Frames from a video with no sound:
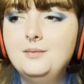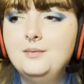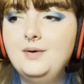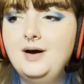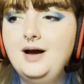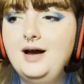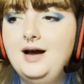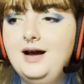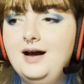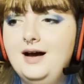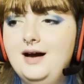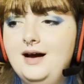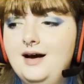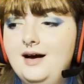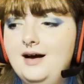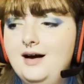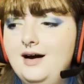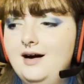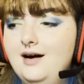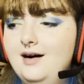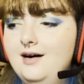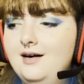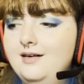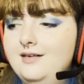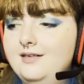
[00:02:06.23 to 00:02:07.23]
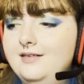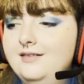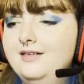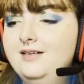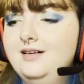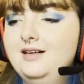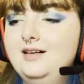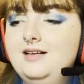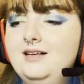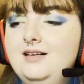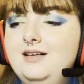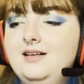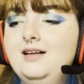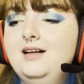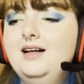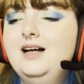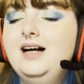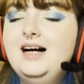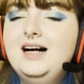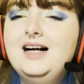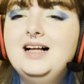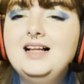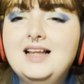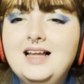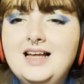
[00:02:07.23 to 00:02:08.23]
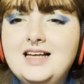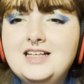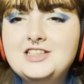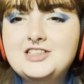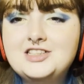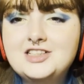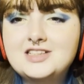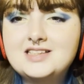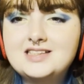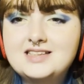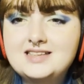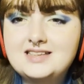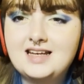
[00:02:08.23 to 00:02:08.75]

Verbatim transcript: Wow. uh, Let's just